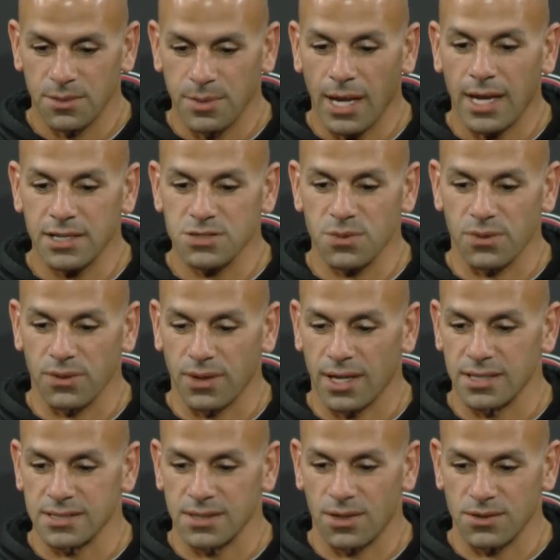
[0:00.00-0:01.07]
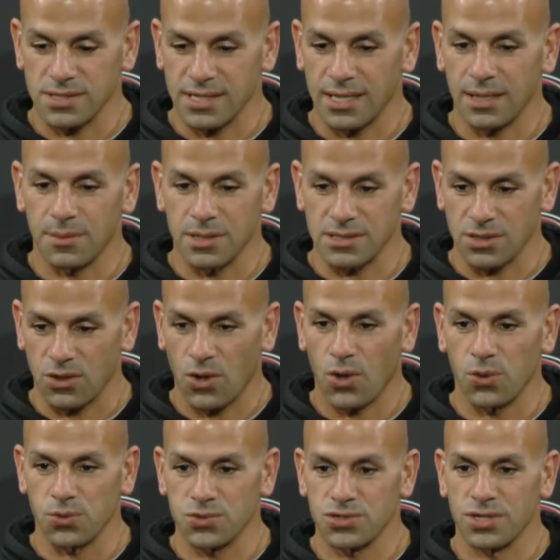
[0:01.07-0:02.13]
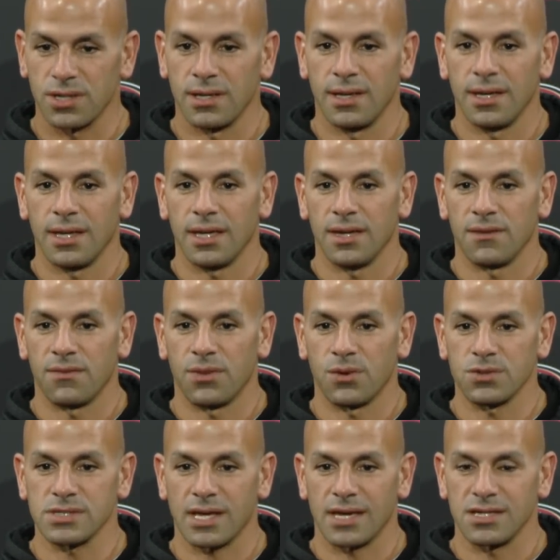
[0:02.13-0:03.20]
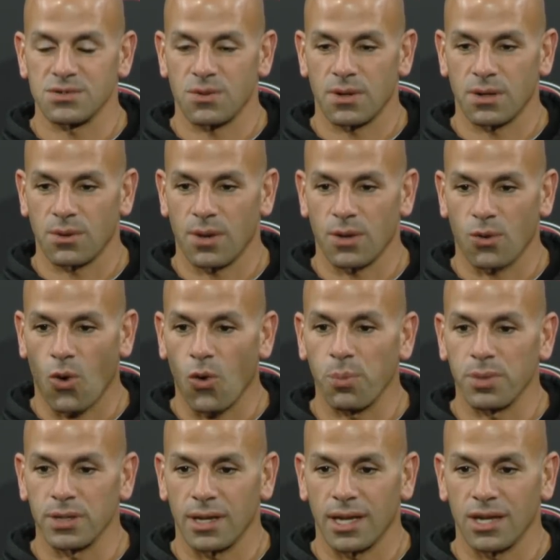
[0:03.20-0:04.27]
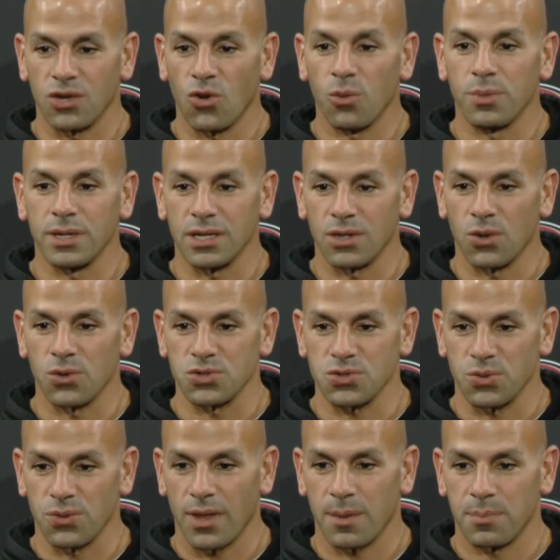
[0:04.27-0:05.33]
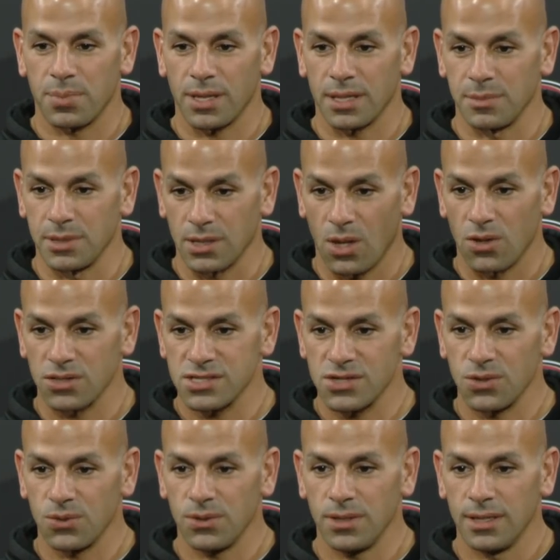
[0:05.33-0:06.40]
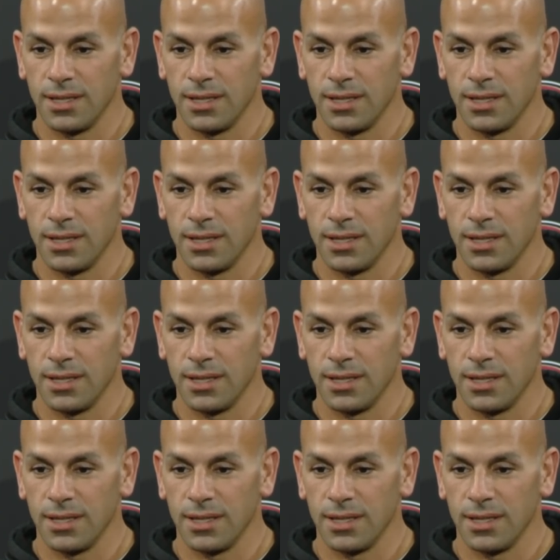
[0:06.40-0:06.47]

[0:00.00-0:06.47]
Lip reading: be honest with you guys, in our scheme as a coach, if there's guys running around open and nobody knows who that play belongs to,